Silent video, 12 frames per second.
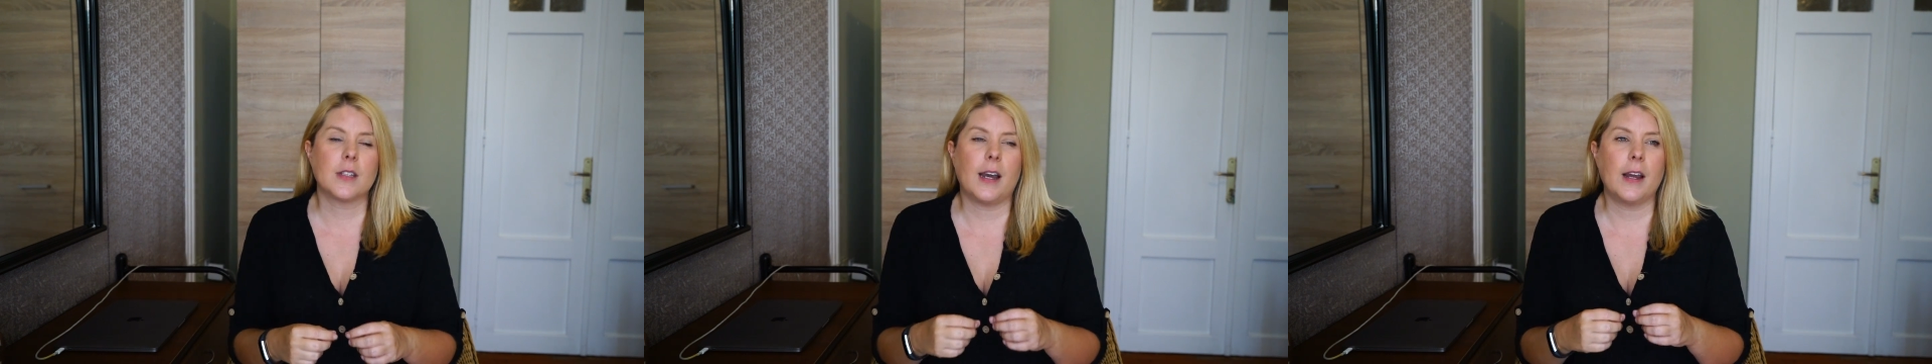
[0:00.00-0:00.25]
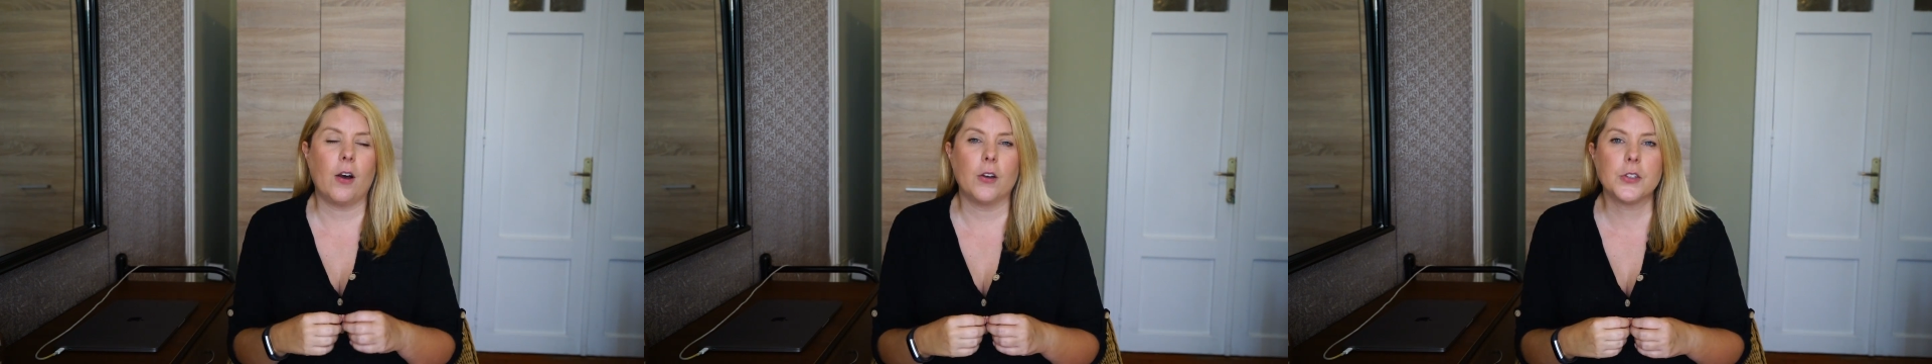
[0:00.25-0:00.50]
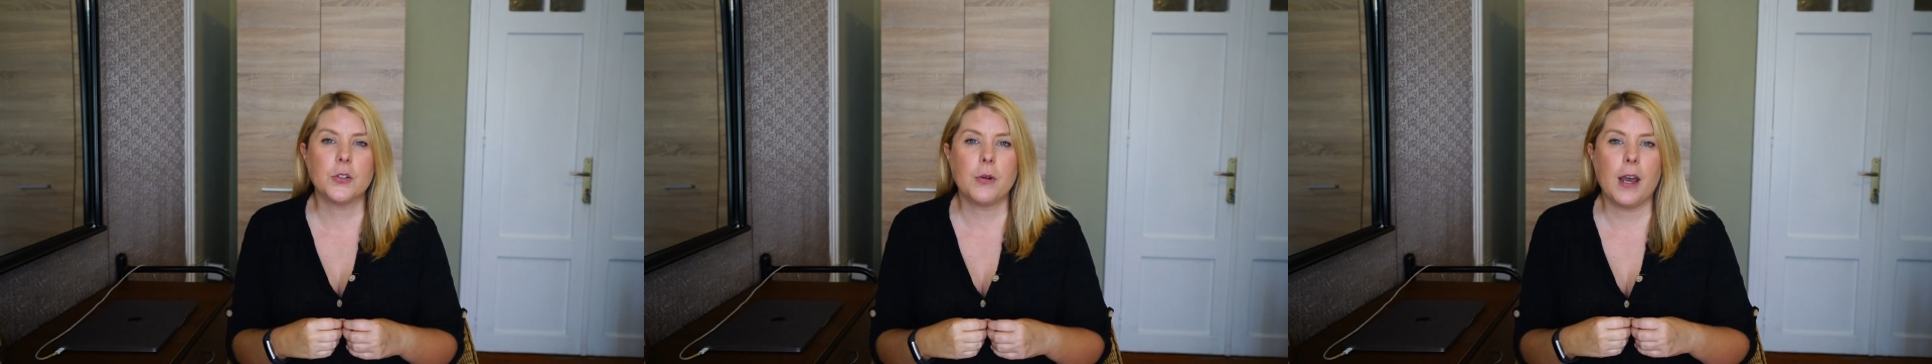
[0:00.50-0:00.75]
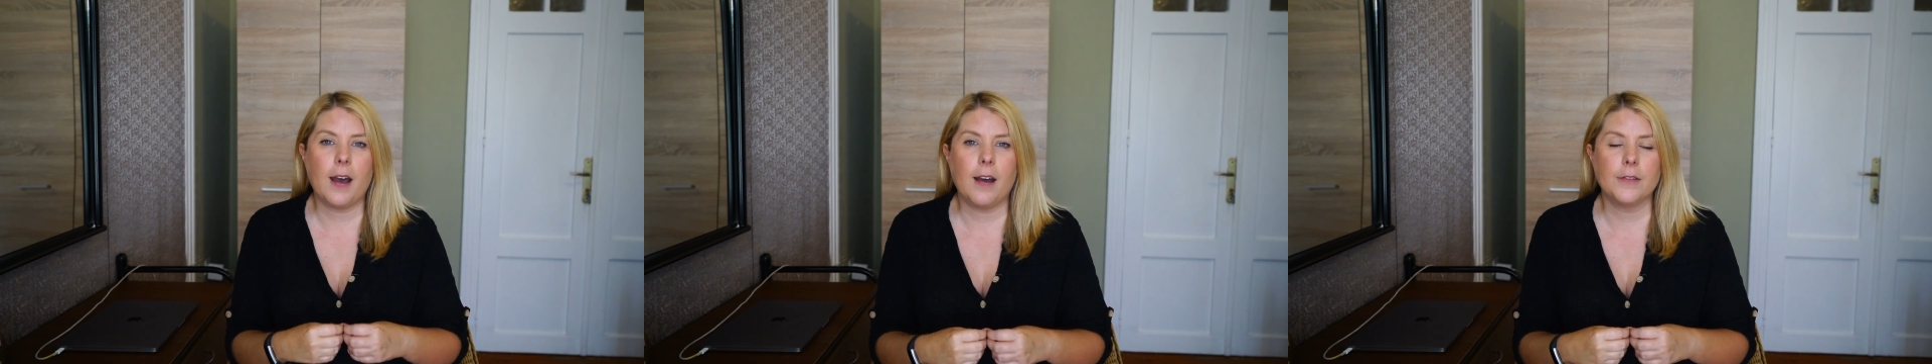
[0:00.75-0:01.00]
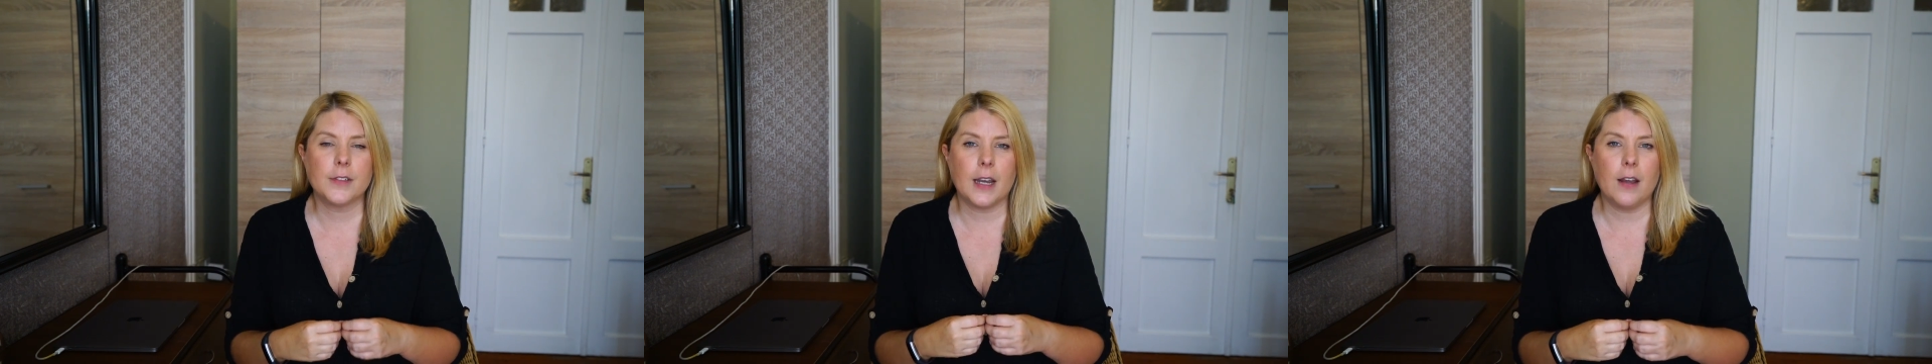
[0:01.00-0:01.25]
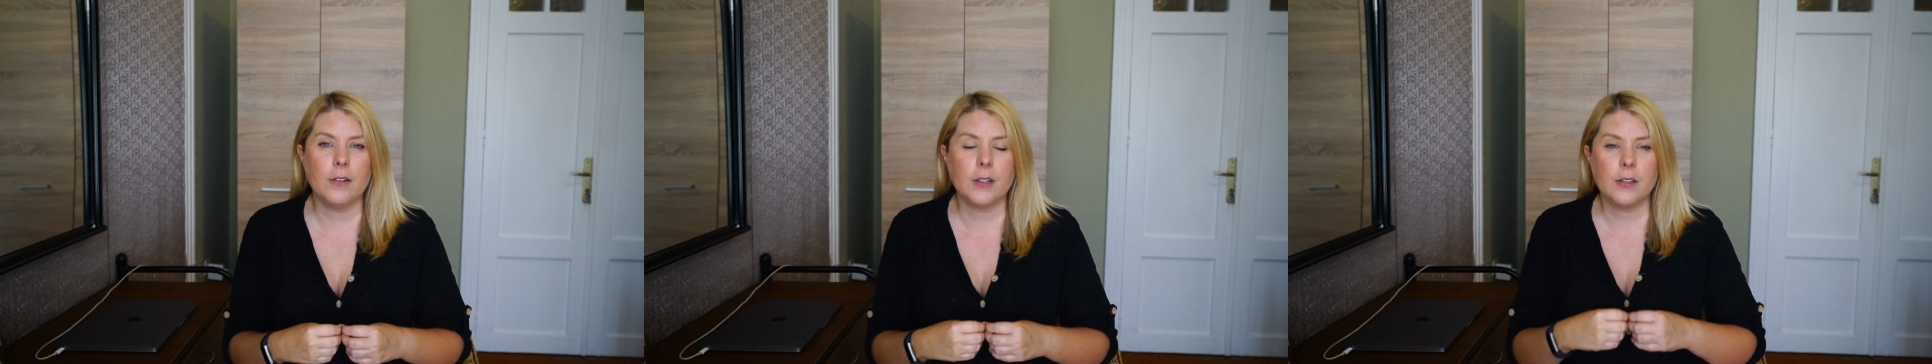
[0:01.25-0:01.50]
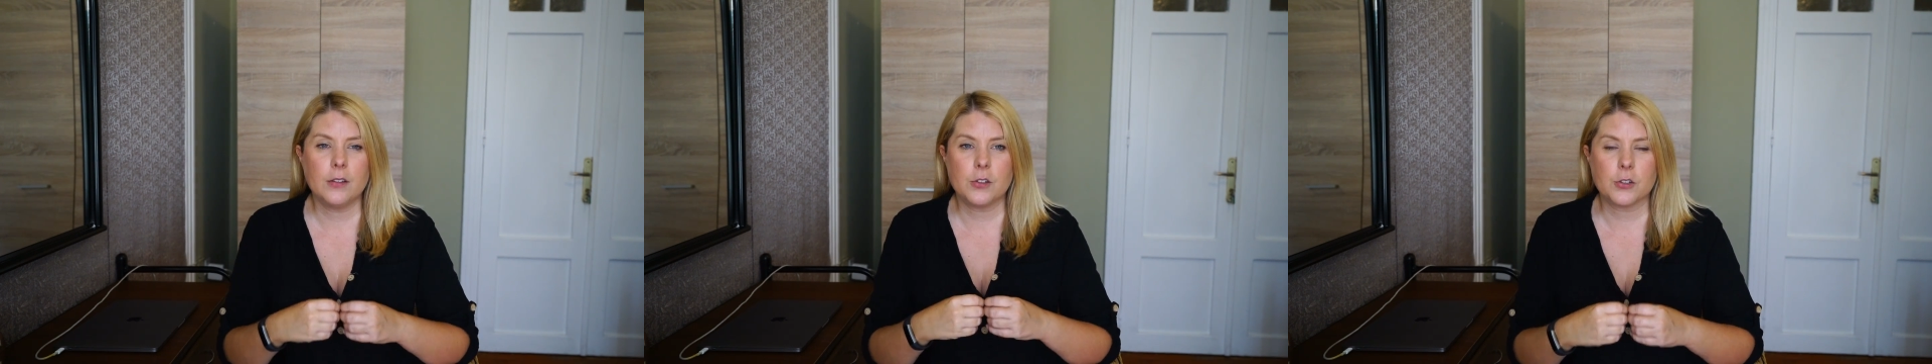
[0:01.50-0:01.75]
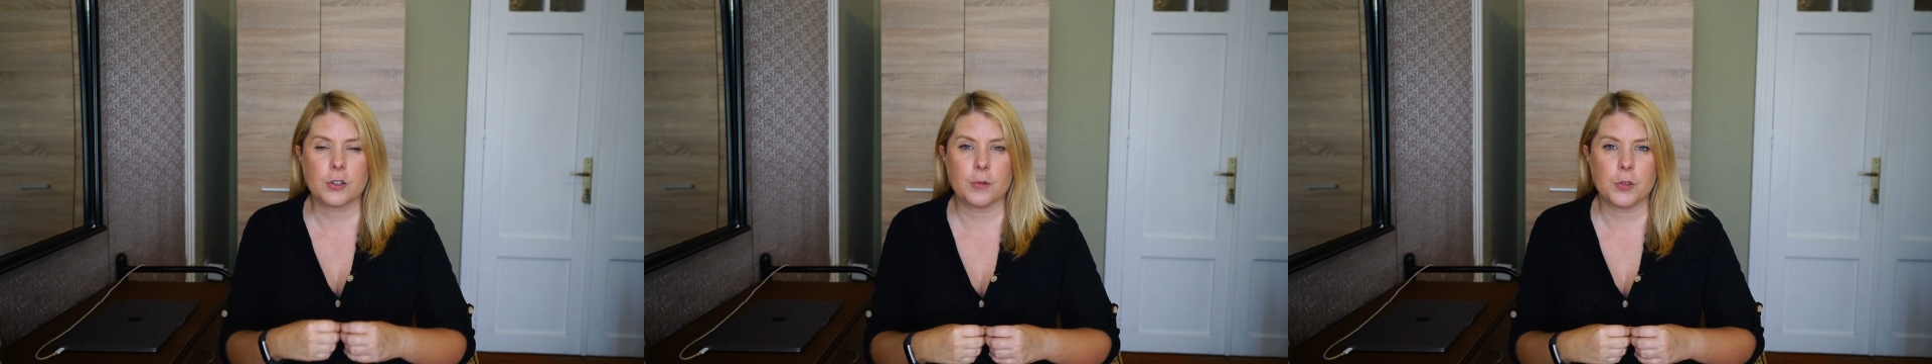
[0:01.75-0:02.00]
I also have down in the
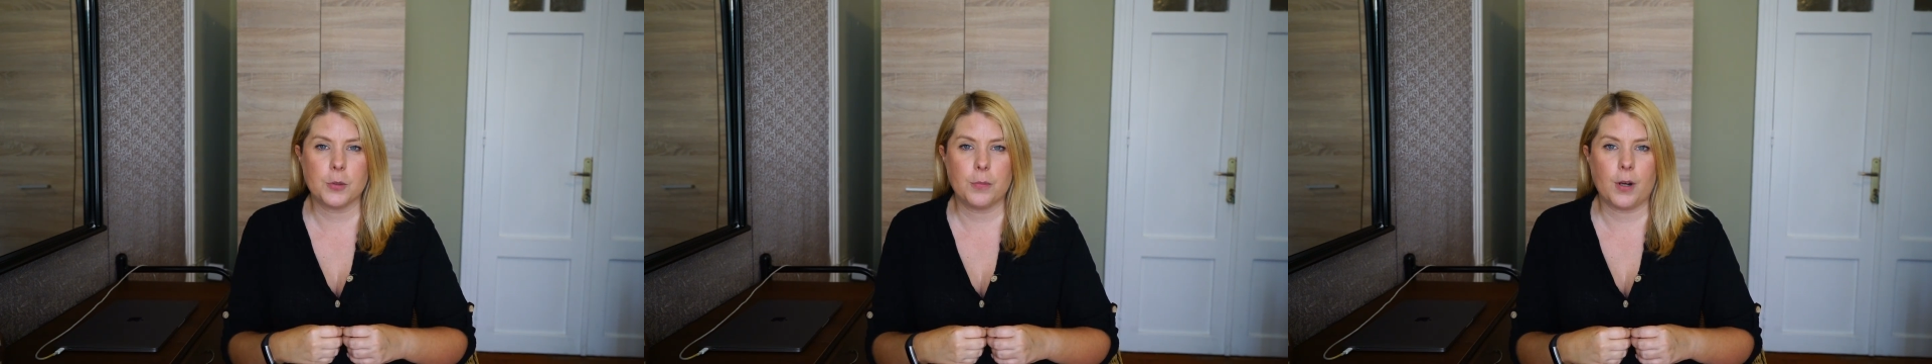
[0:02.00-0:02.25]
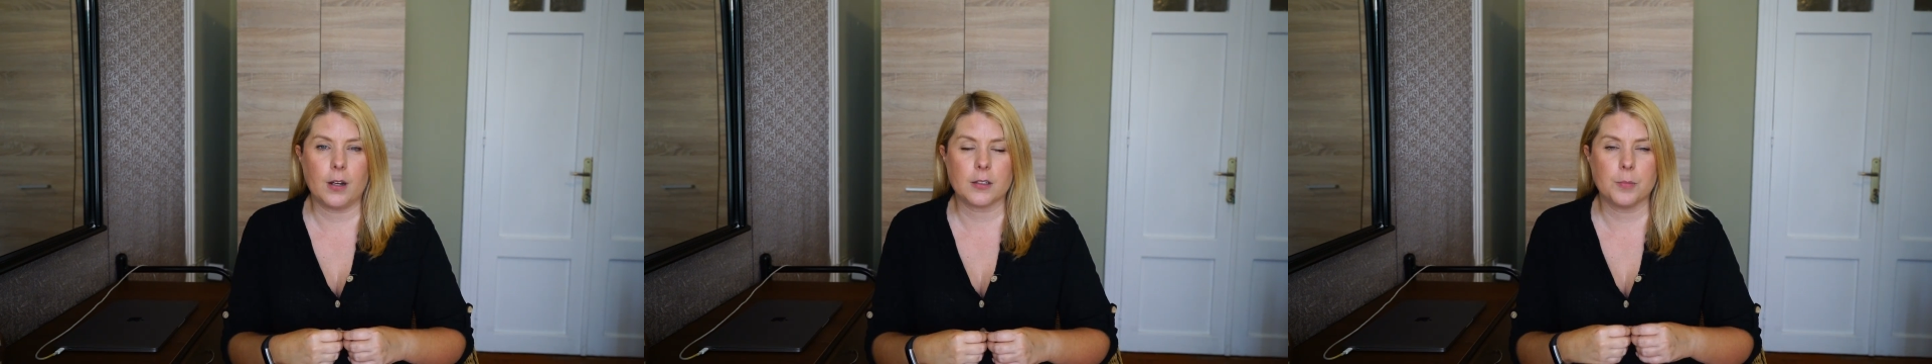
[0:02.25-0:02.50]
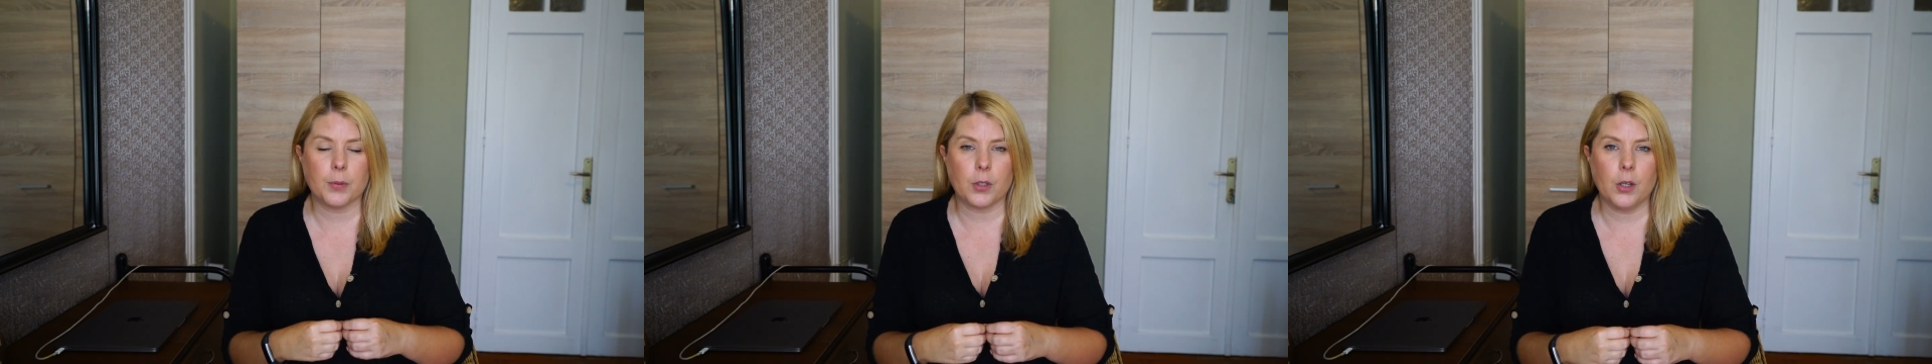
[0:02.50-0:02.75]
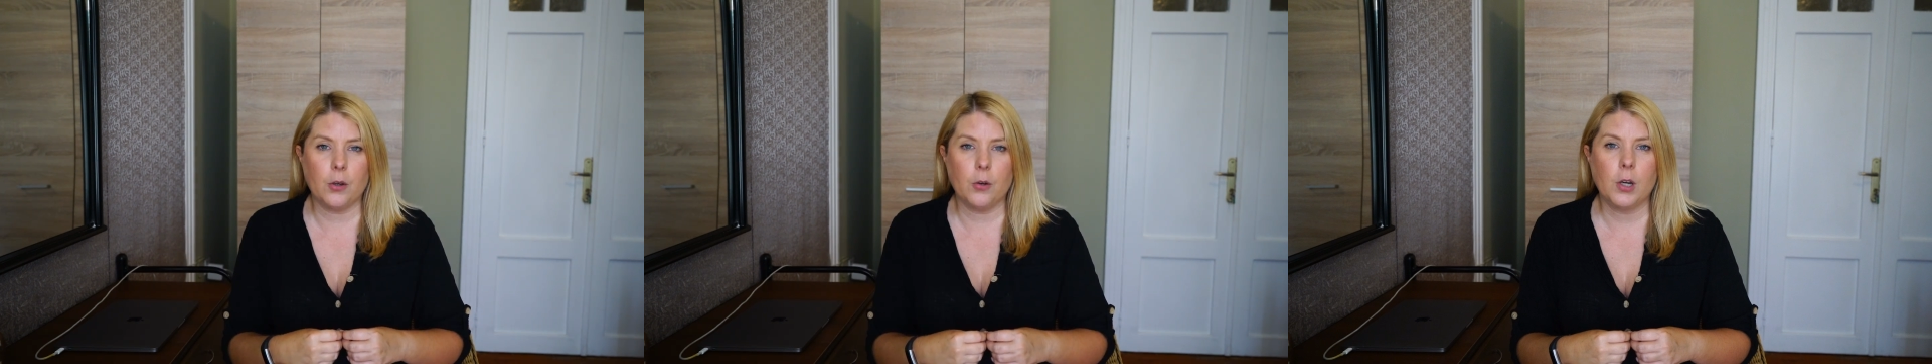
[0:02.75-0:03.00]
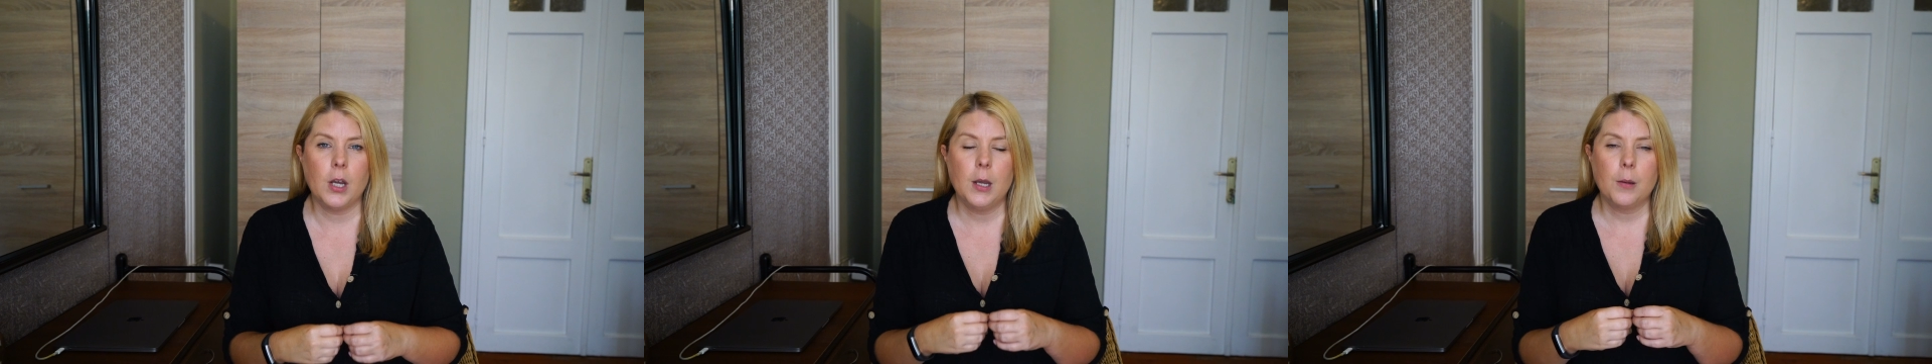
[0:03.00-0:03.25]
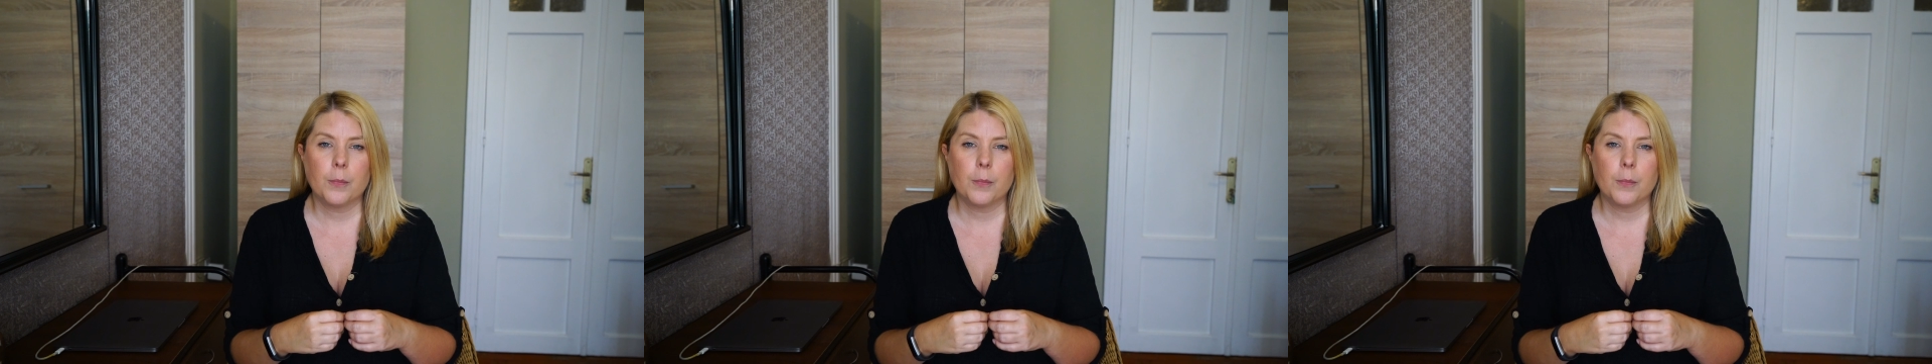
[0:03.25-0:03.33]
description box below